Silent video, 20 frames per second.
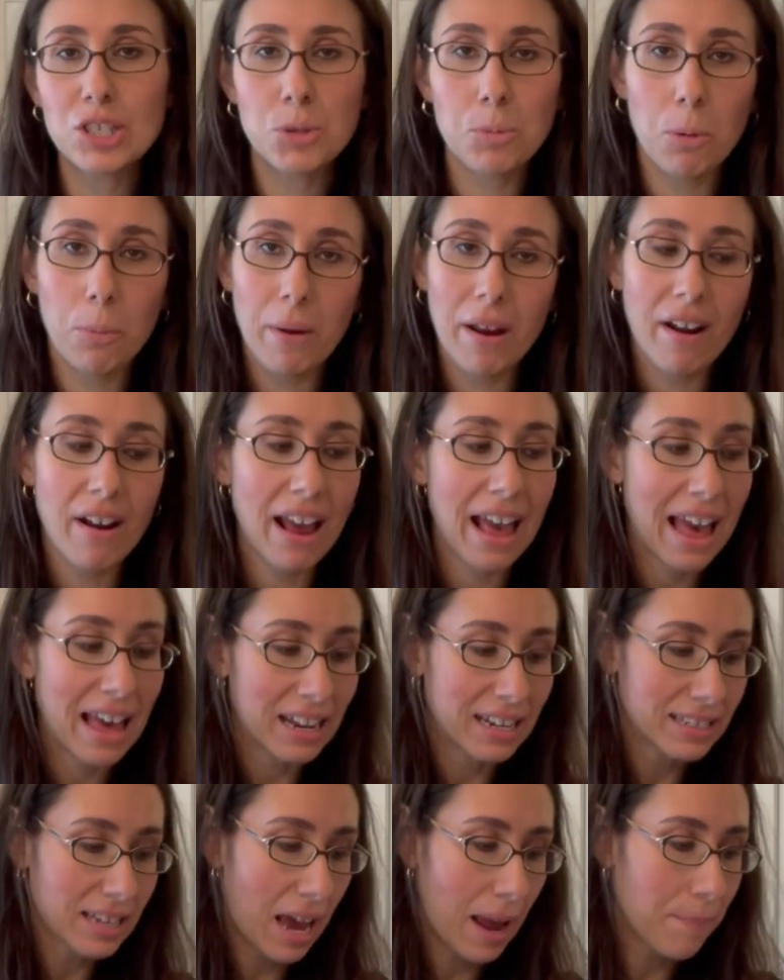prepare ahead
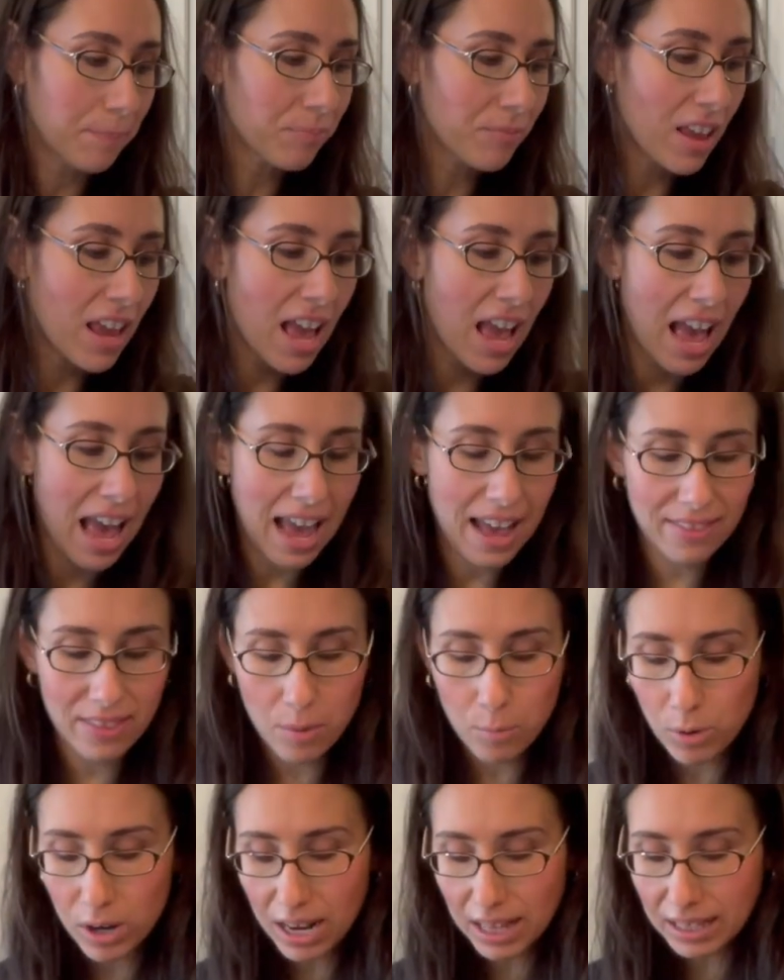of time. And then
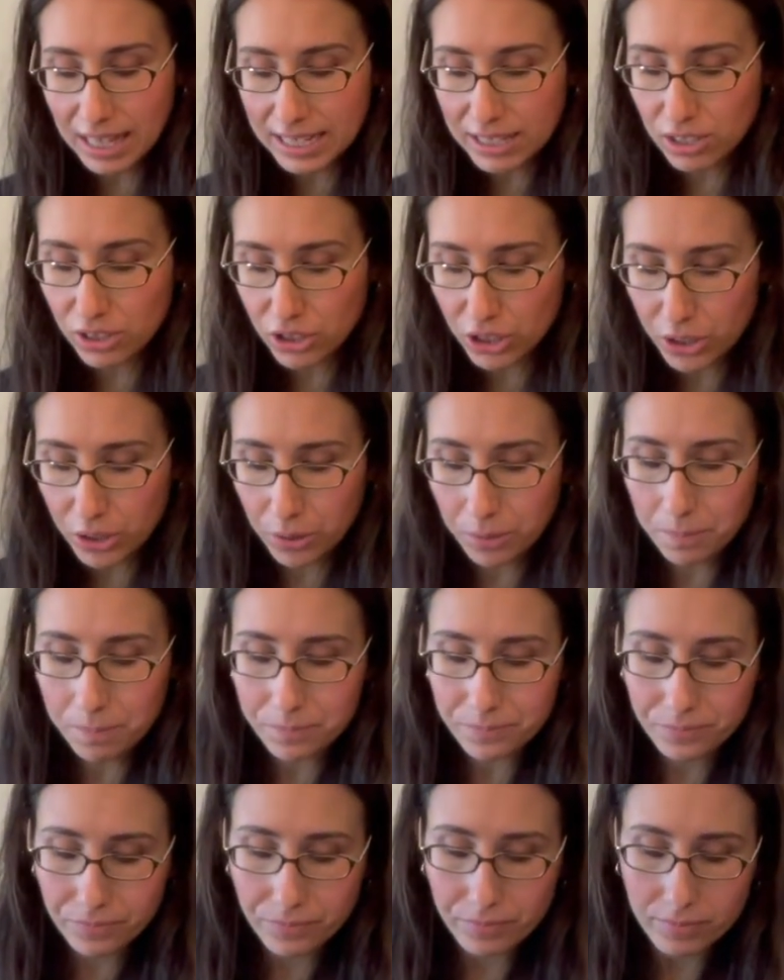what I like to do
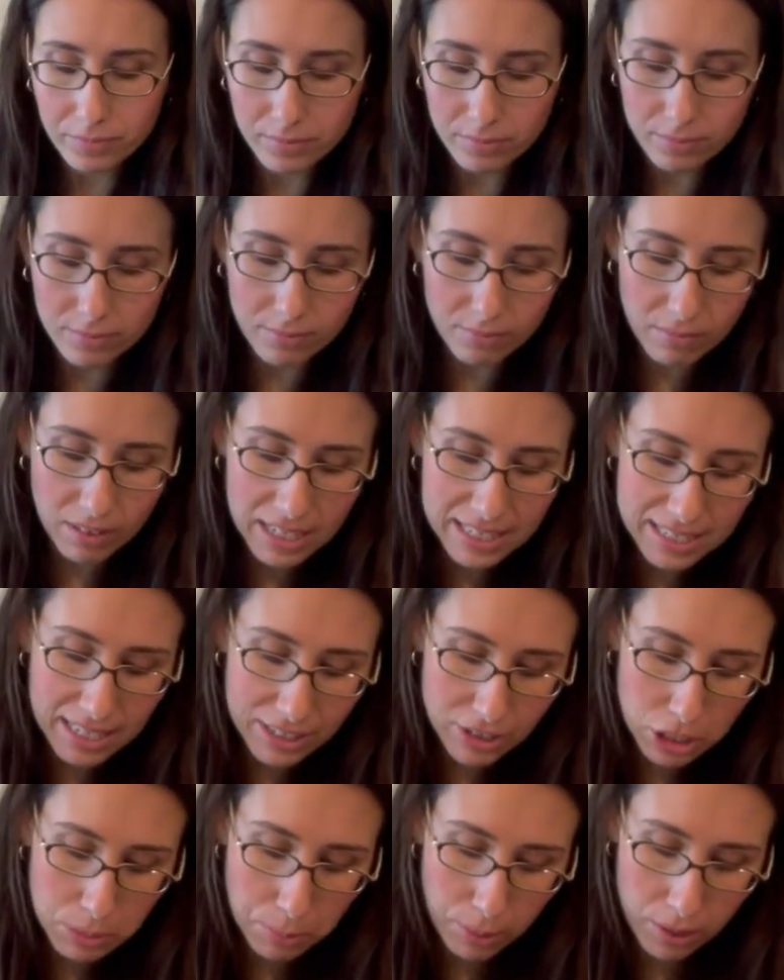is I
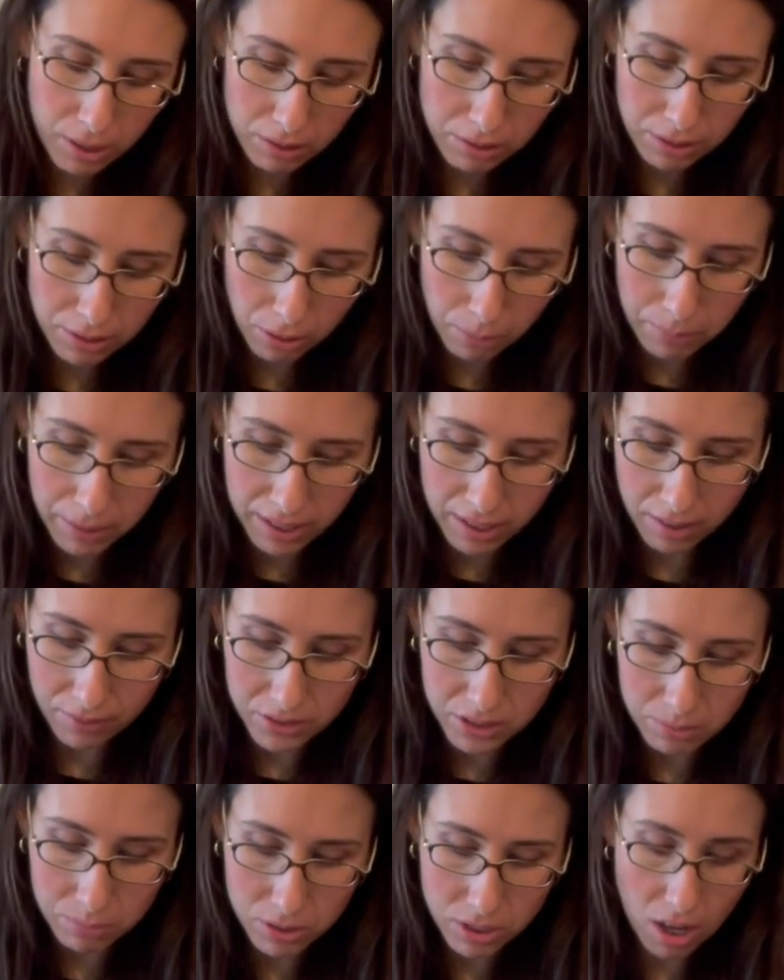just put a little bit of
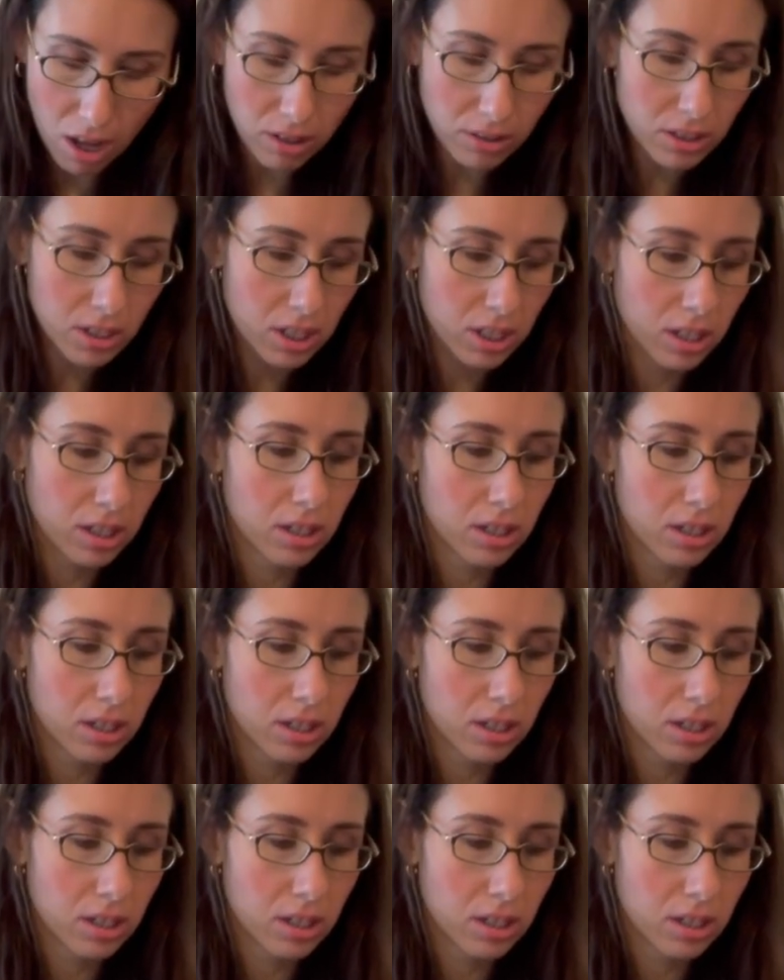some salt